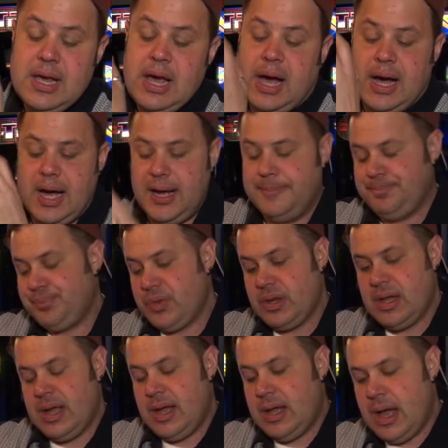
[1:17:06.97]
Um,
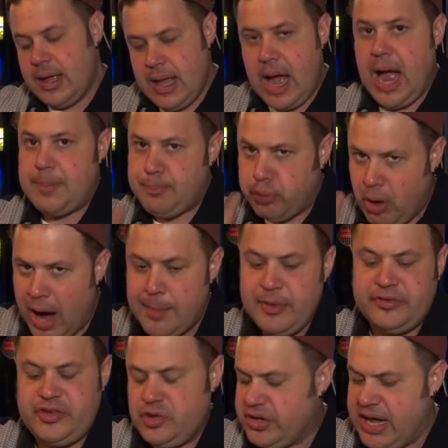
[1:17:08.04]
I, I
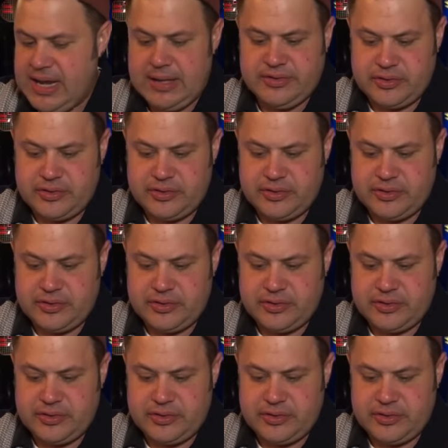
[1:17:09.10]
promise you'll get it.